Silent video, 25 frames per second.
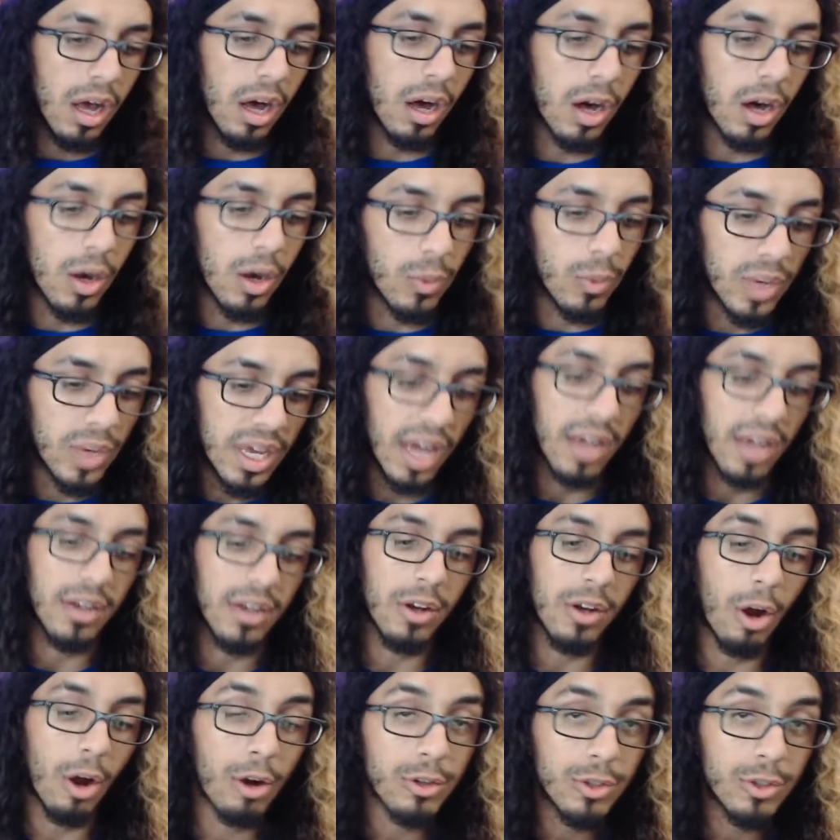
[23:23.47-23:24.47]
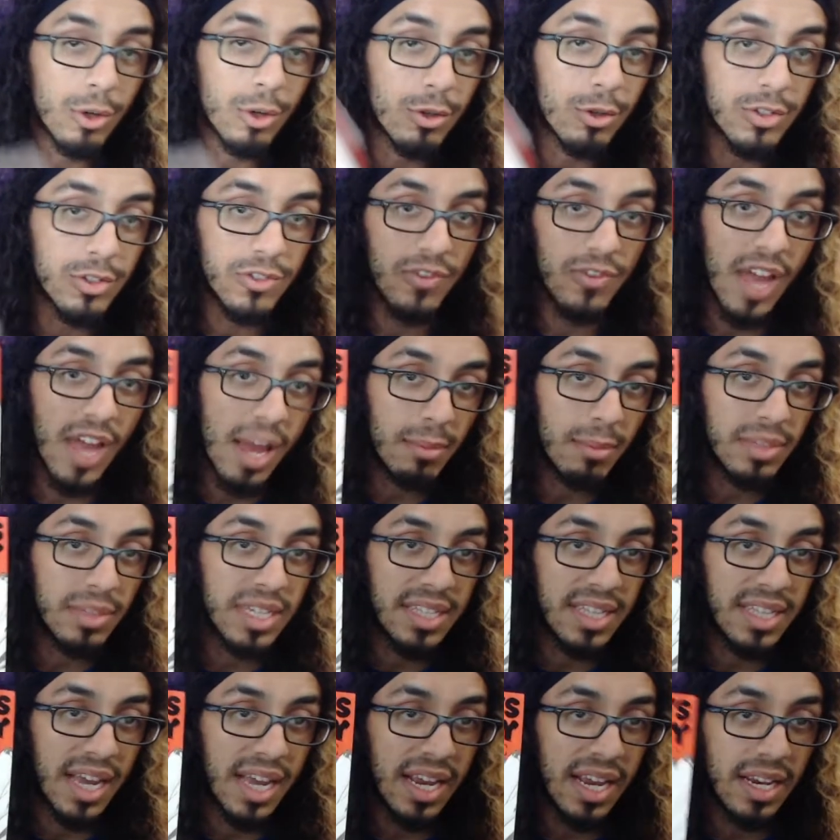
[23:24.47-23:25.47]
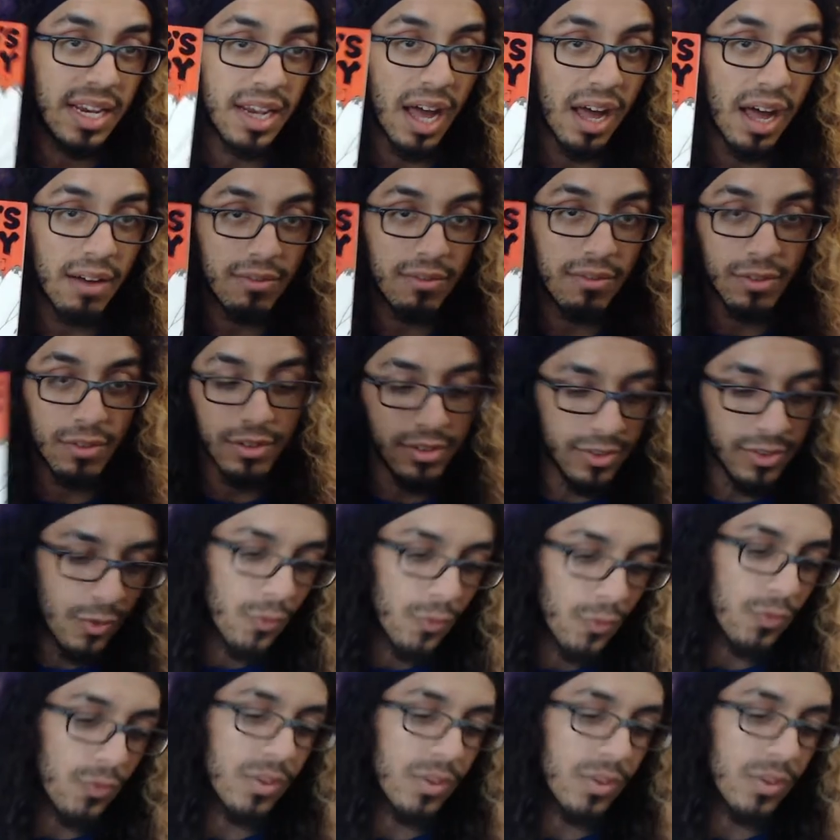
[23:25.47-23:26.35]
Uh, we got Naruto's Family Day novel.